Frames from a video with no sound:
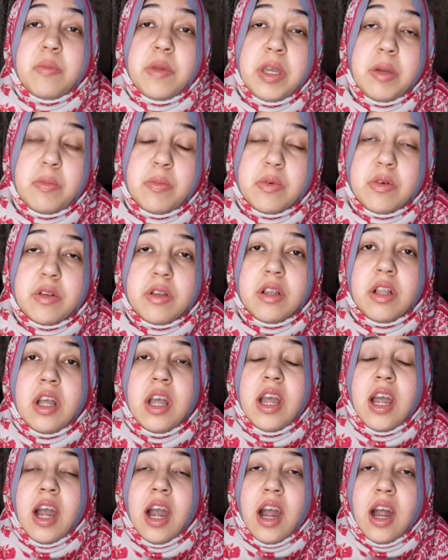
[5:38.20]
people
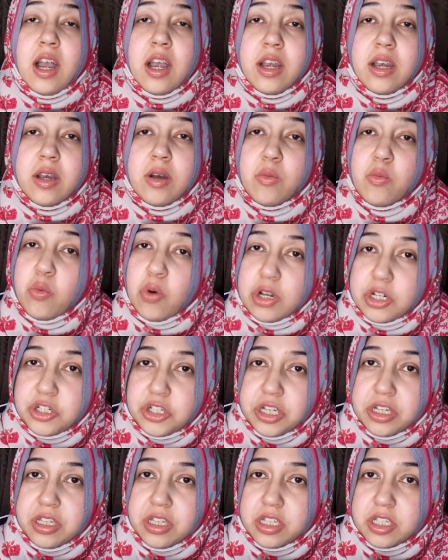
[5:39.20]
are
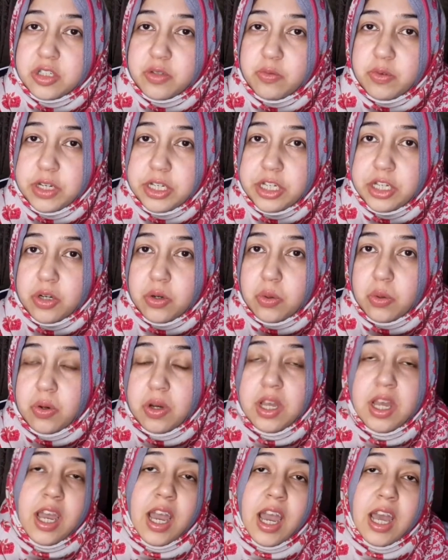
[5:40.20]
watching this video
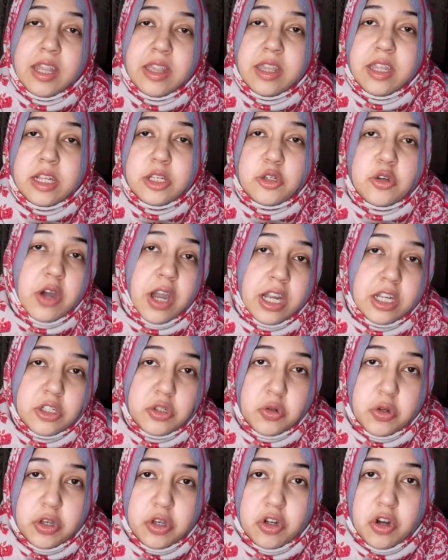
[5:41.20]
and they try to
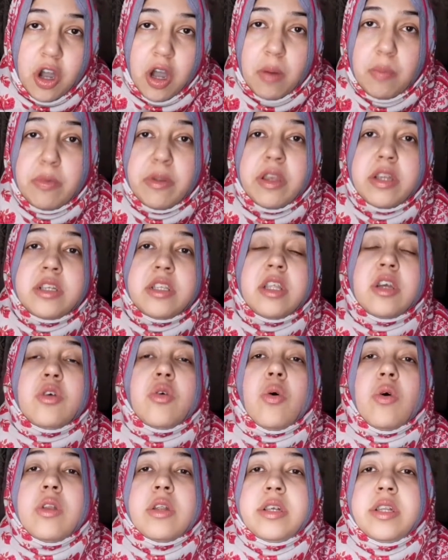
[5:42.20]
incorporate the
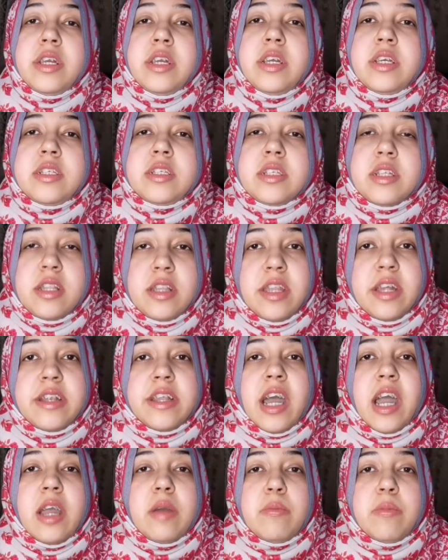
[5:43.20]
qualities that
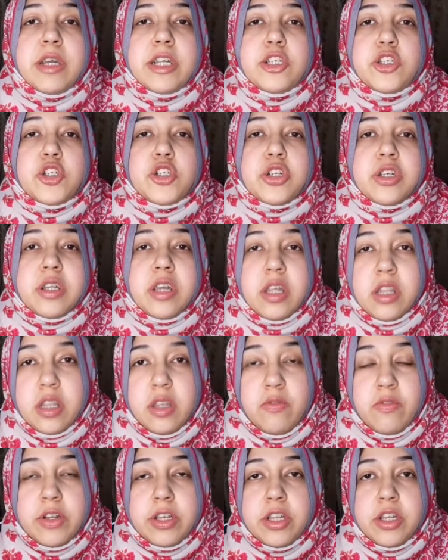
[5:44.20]
I mentioned in the
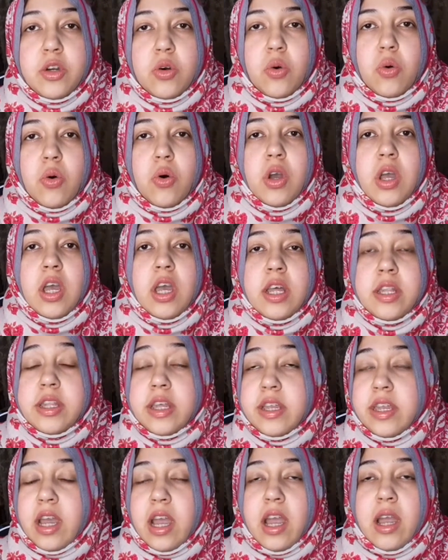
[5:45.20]
video,
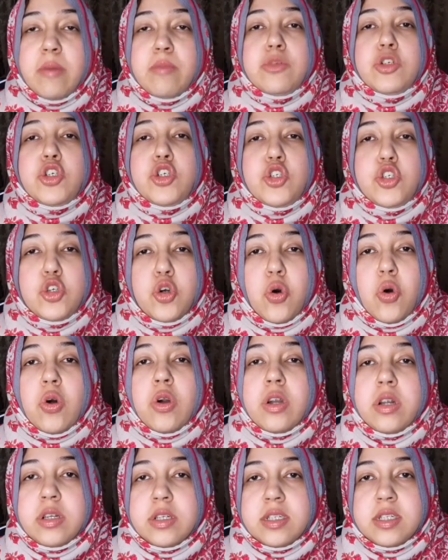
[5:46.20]
then I'm sure
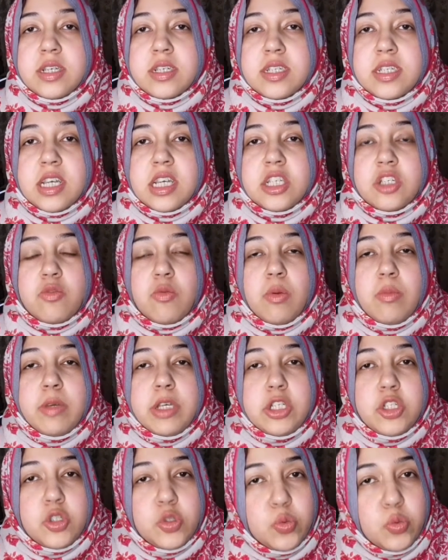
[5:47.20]
success will be
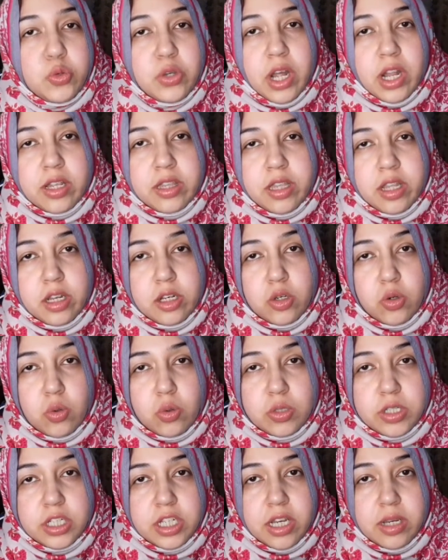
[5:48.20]
soon at their
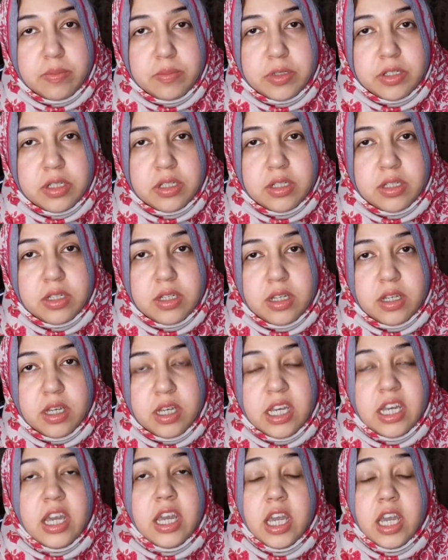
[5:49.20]
doorsteps.
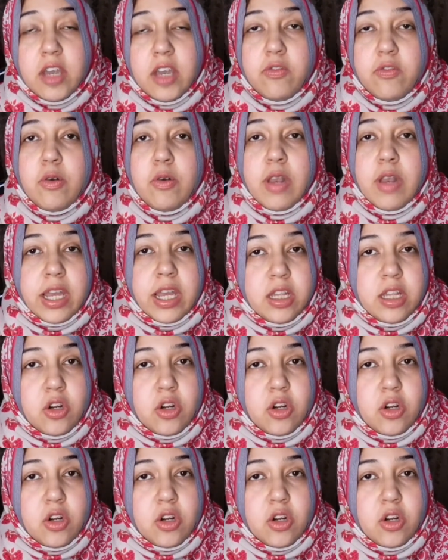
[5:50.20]
If you like the